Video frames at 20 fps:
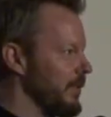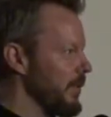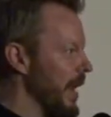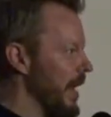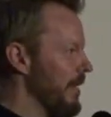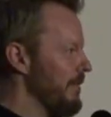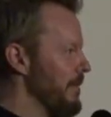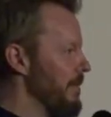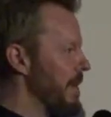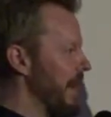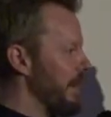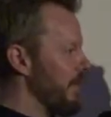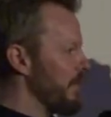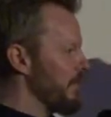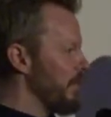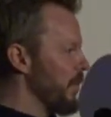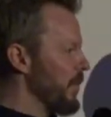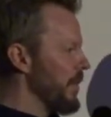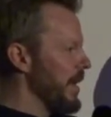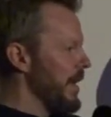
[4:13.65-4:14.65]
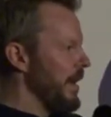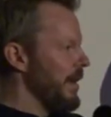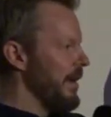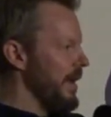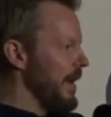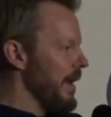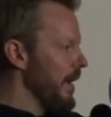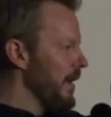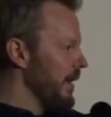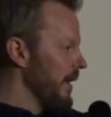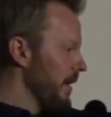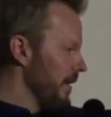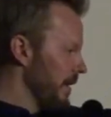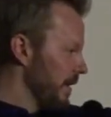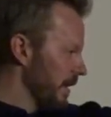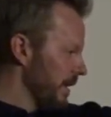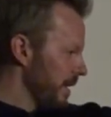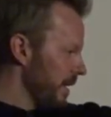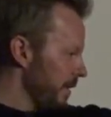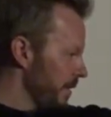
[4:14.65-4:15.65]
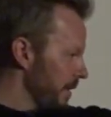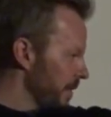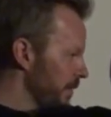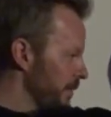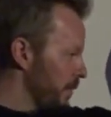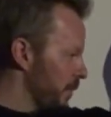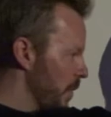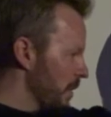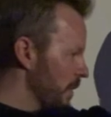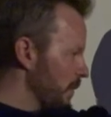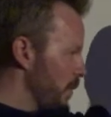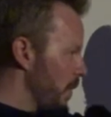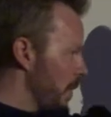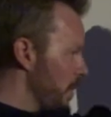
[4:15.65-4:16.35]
Uh, we have a microphone here, yeah, uh, here in the front